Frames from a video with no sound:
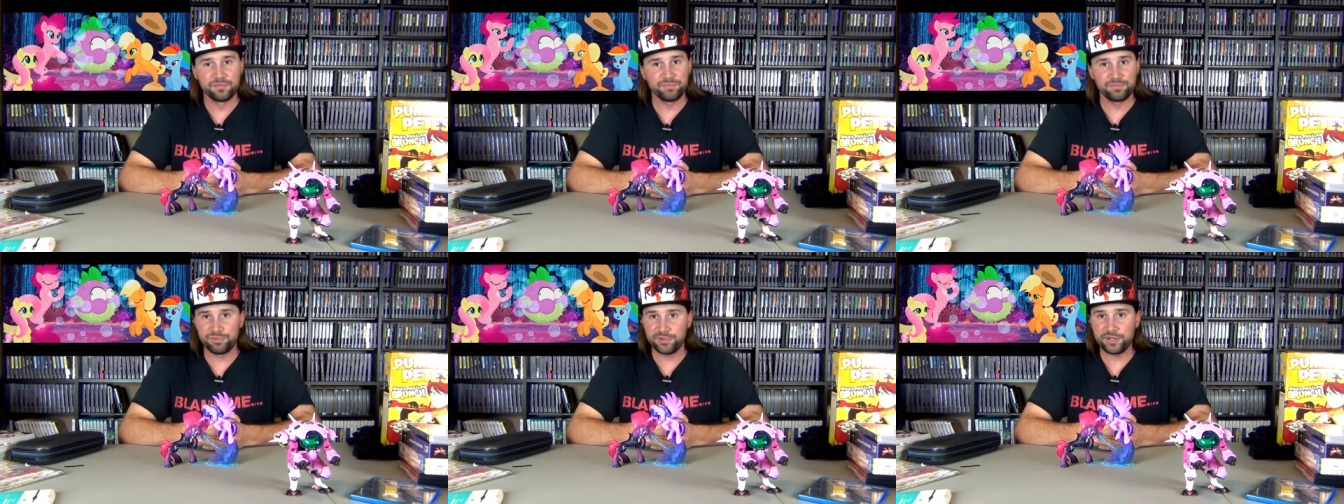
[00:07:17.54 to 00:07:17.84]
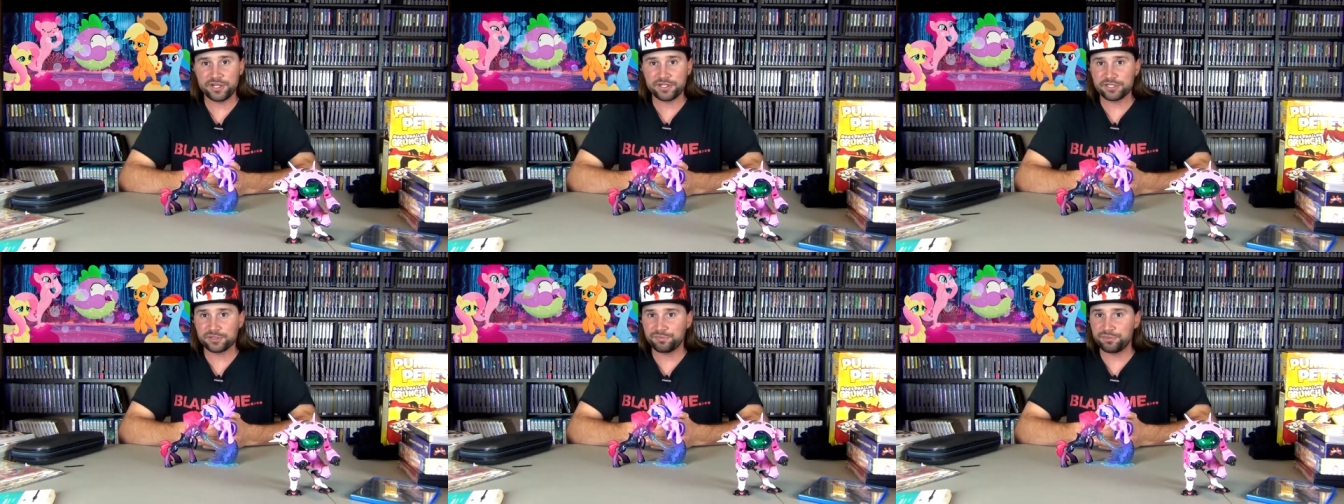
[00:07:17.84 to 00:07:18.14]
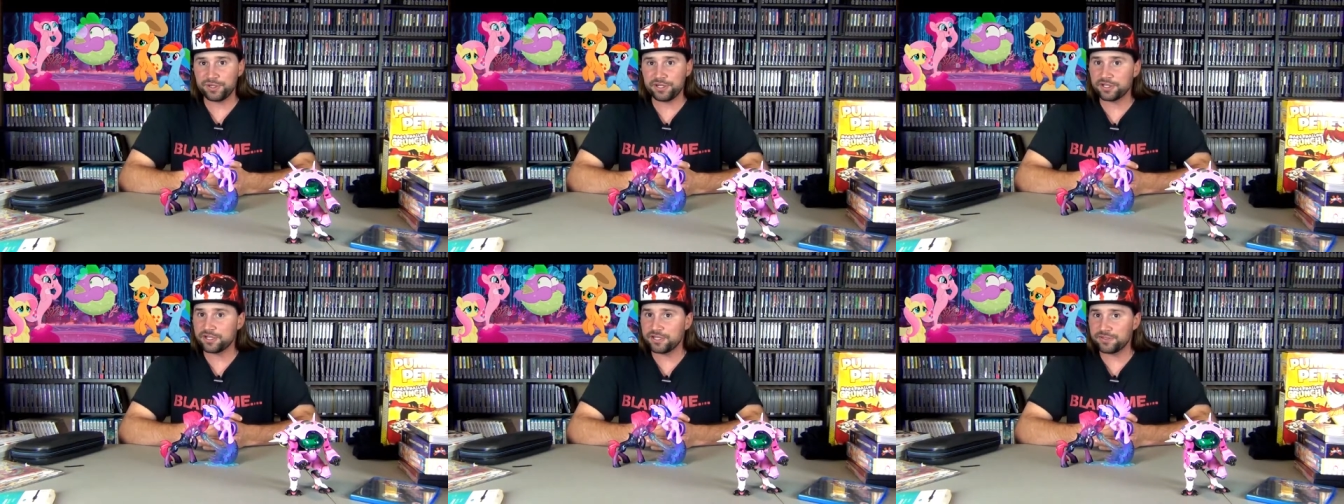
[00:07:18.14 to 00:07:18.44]
a pretty
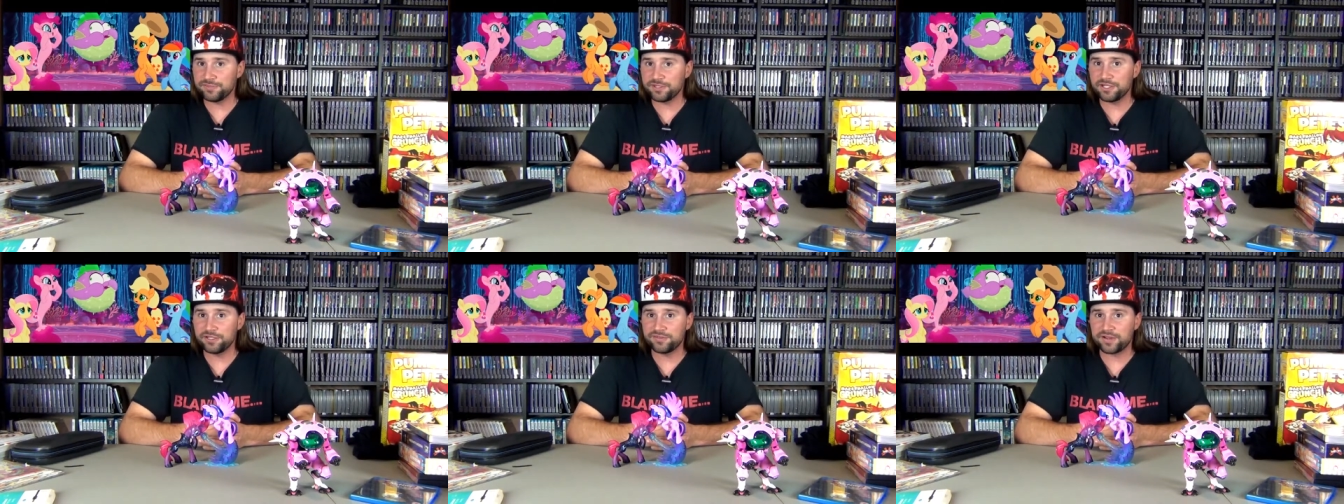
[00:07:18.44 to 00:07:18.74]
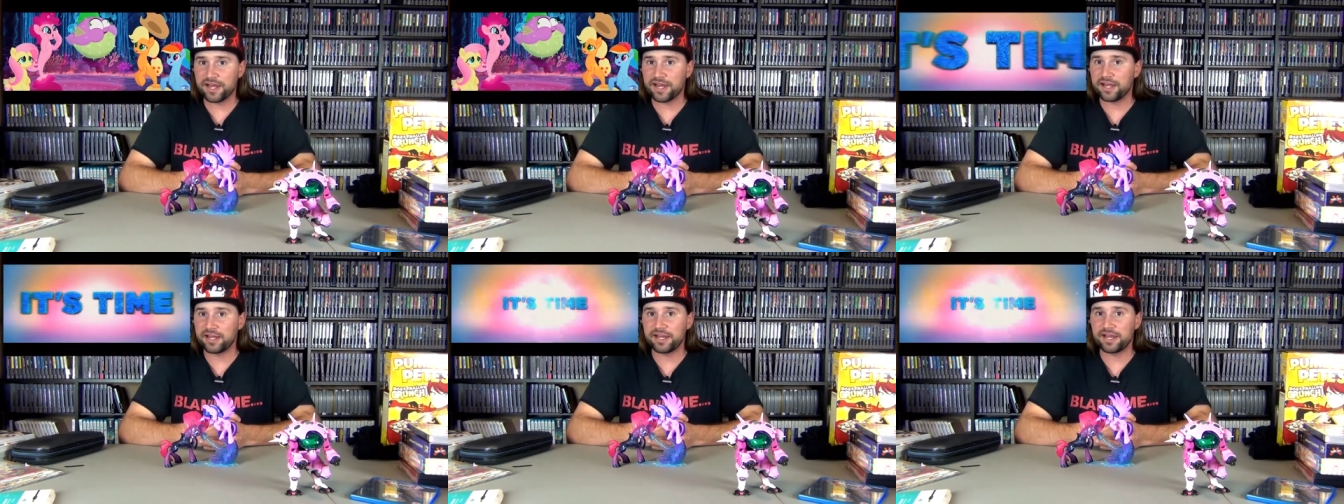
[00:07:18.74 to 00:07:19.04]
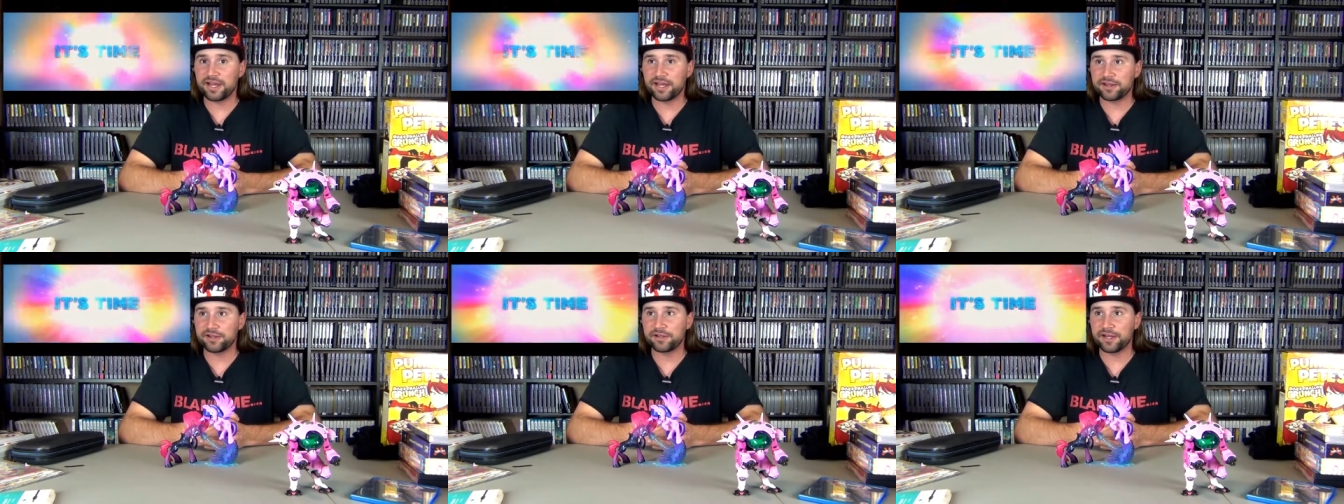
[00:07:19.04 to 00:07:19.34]
good movie.
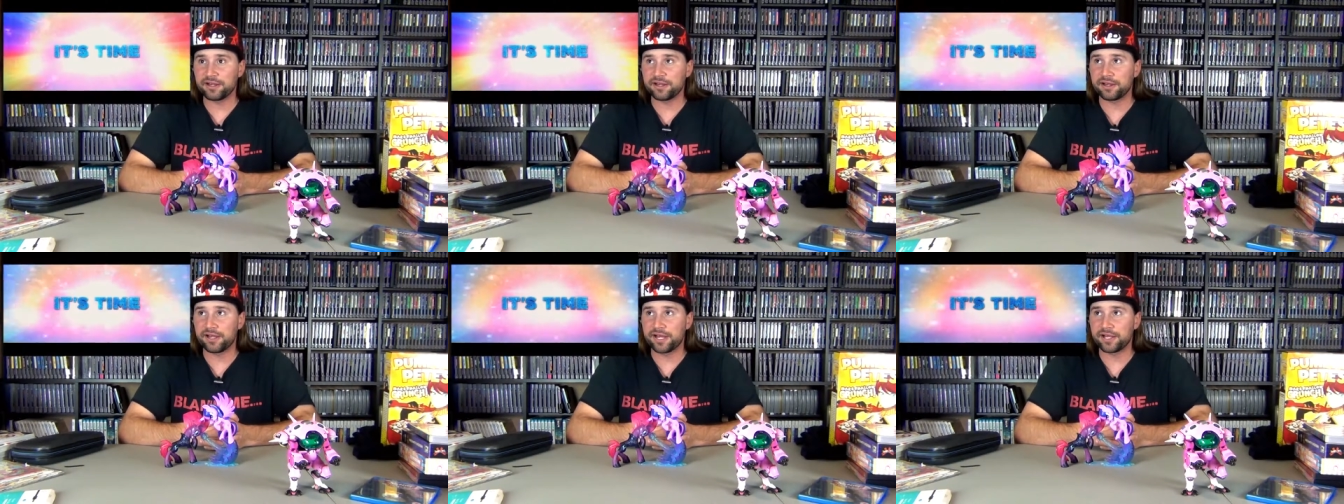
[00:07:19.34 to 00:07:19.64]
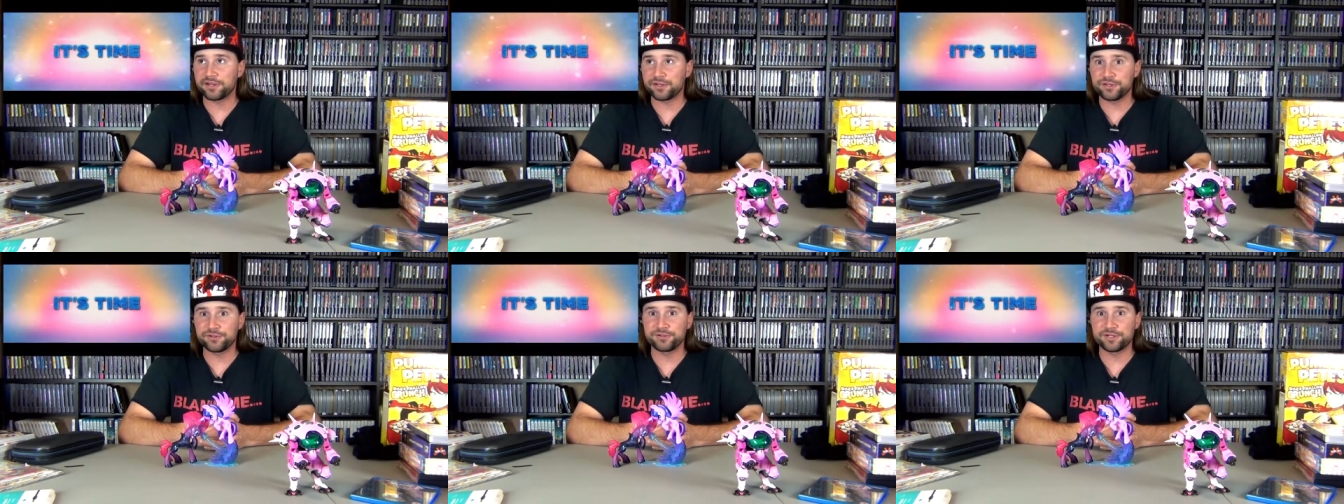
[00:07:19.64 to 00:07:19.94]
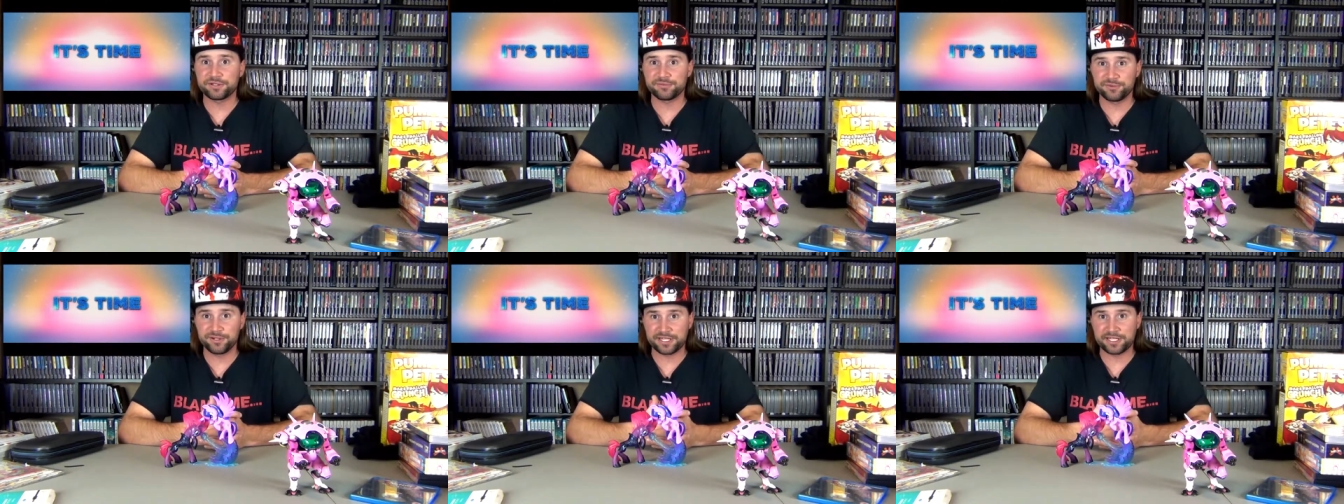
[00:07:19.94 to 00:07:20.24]
I
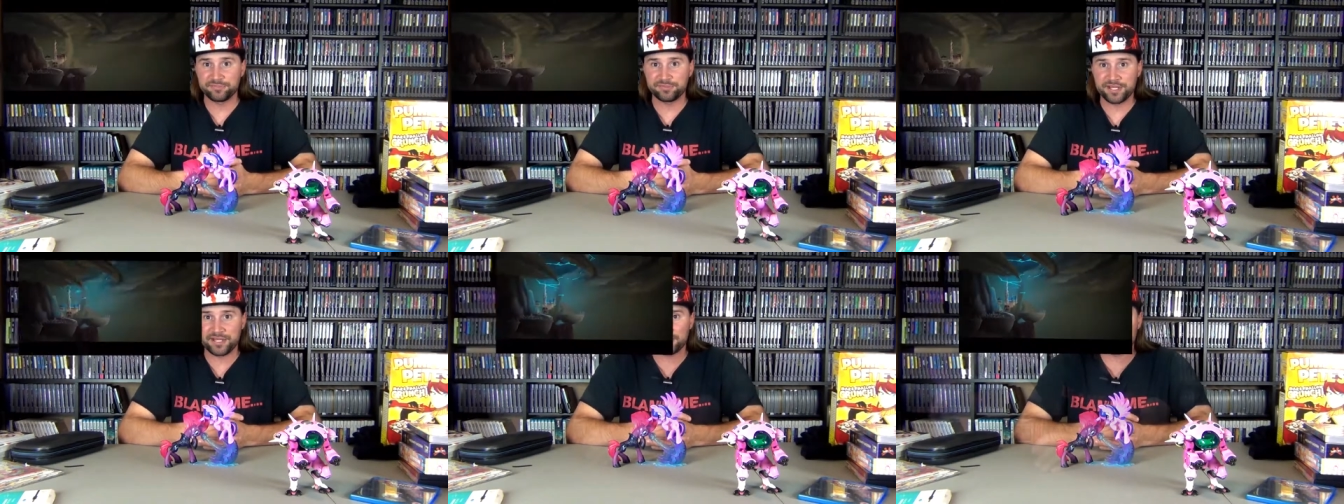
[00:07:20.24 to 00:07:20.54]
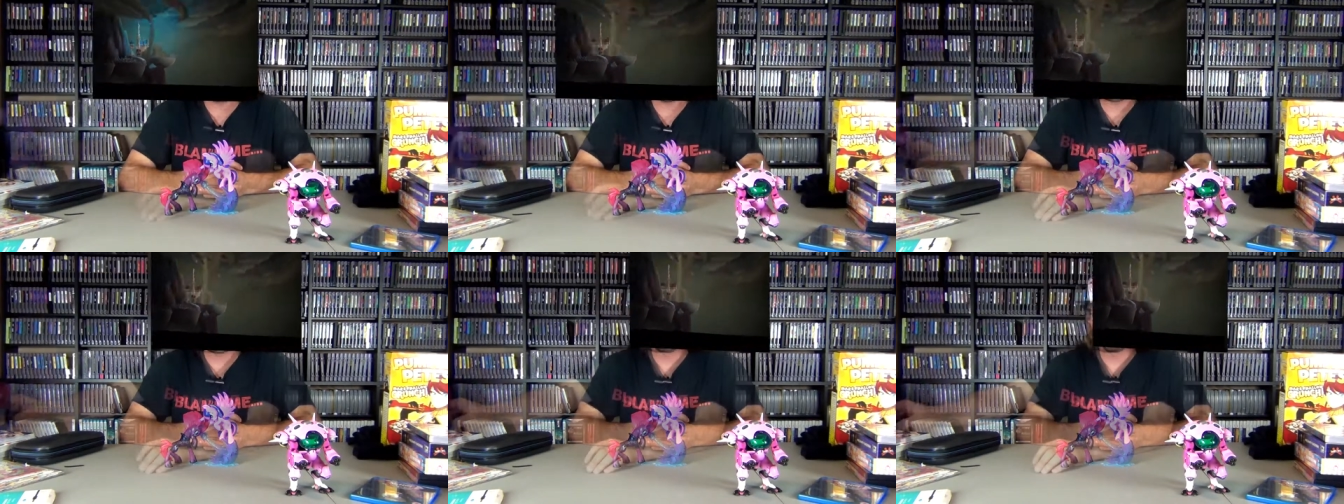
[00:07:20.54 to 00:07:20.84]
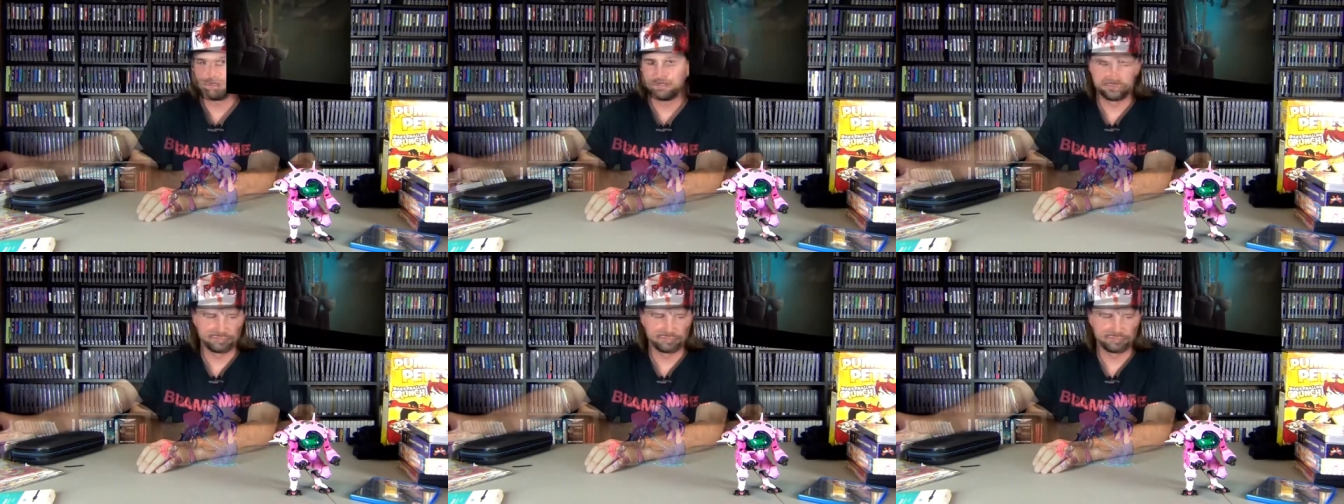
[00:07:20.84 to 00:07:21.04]
do recommend it.